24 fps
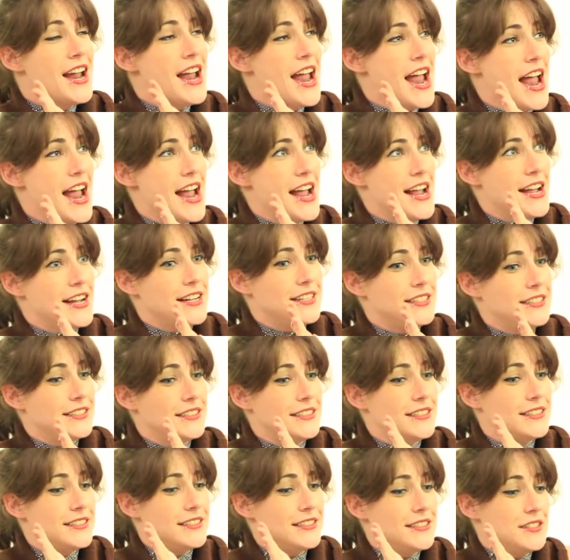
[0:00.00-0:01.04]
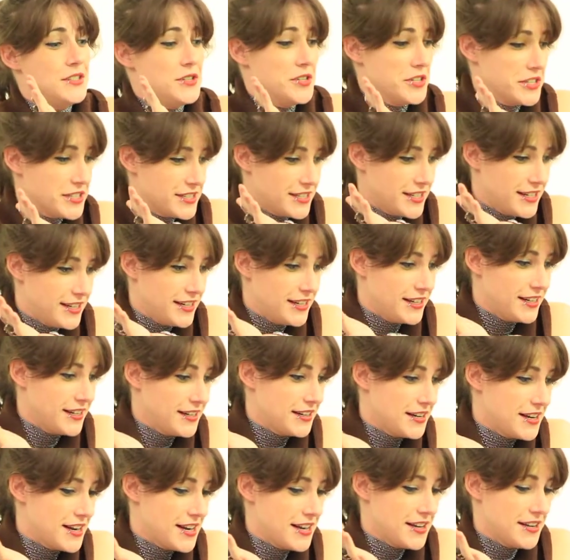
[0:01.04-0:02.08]
and in New York City,
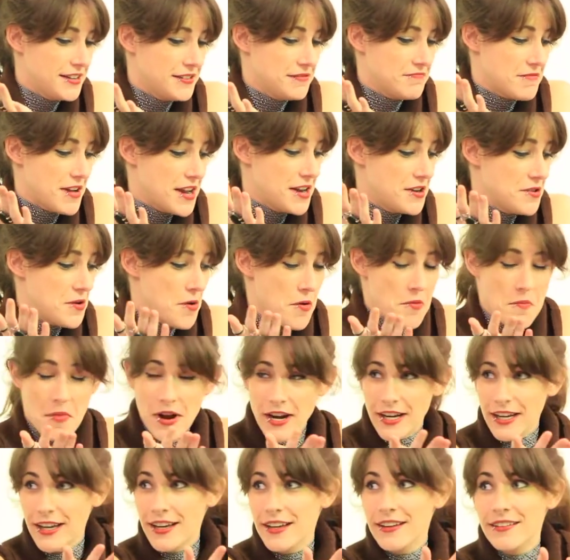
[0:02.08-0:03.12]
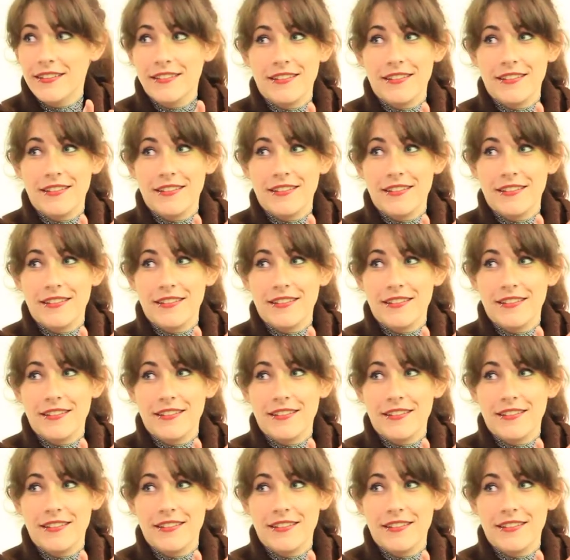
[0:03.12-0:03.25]
and I had no money,